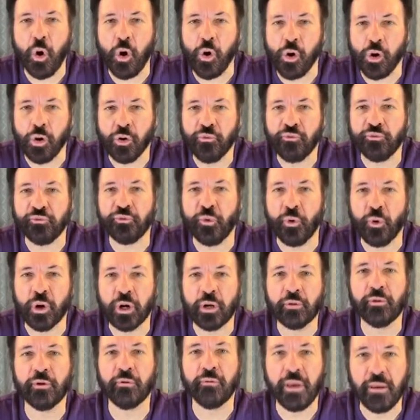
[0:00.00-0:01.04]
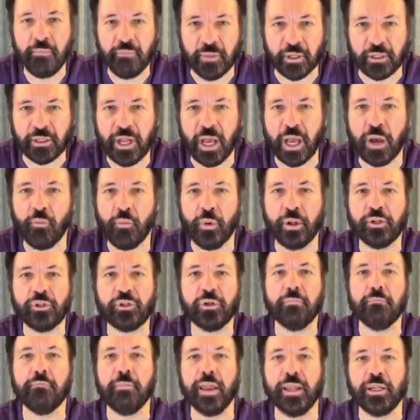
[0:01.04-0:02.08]
Call for the Remnant. I want
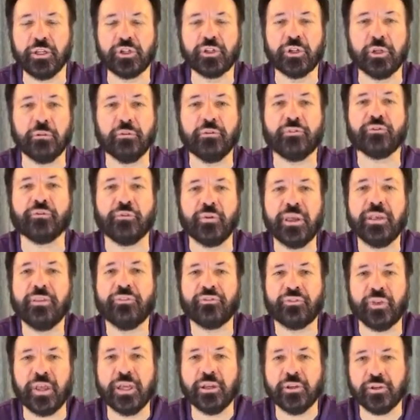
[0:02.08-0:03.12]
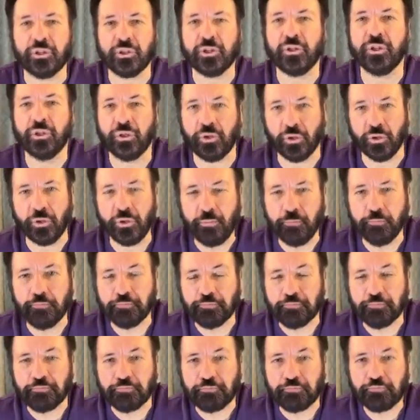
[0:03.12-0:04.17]
to mention three things to you,
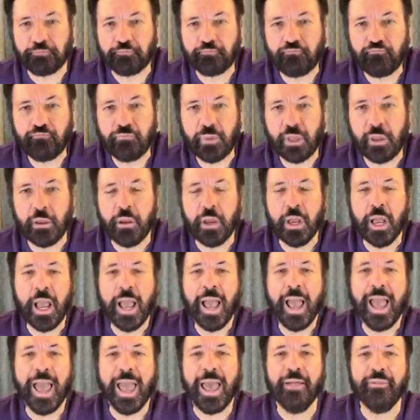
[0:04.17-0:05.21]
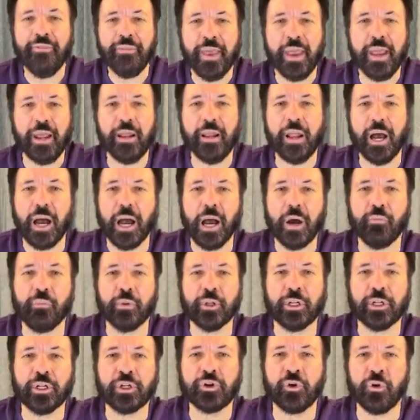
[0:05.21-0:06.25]
and then I
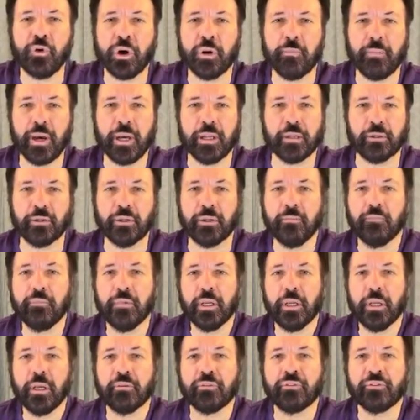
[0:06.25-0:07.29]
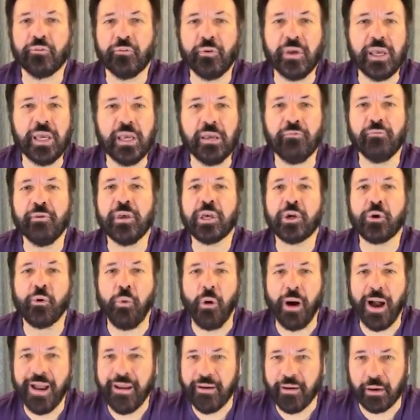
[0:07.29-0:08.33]
want to talk about three
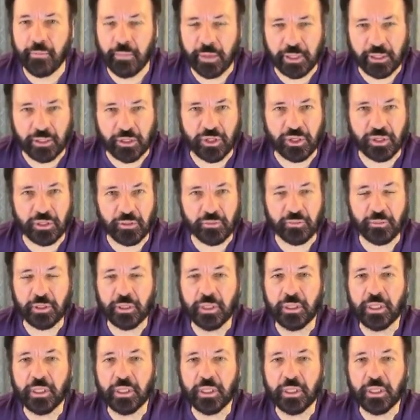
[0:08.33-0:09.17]
requirements,